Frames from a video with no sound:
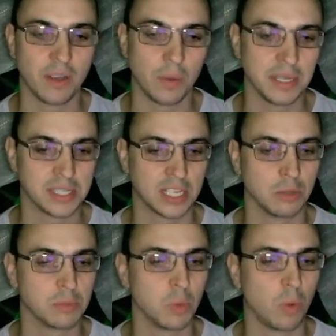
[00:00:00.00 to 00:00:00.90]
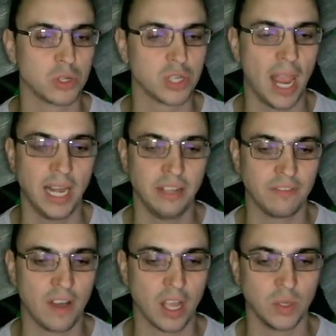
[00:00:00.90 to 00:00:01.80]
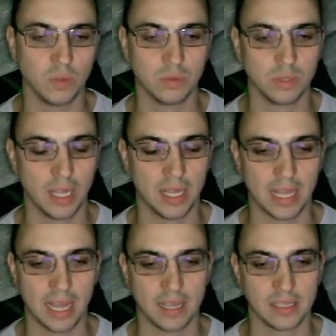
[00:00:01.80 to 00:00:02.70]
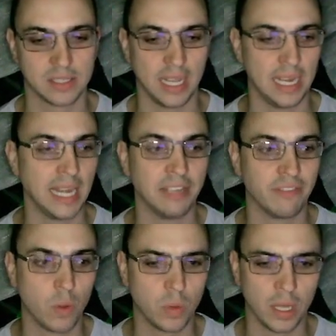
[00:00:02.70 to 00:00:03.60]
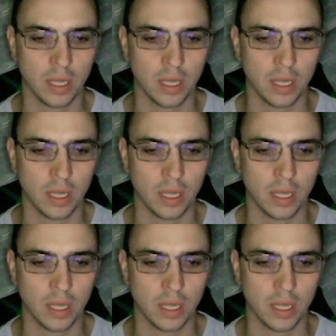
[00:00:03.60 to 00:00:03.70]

it's set up to watch any file and that's in any folder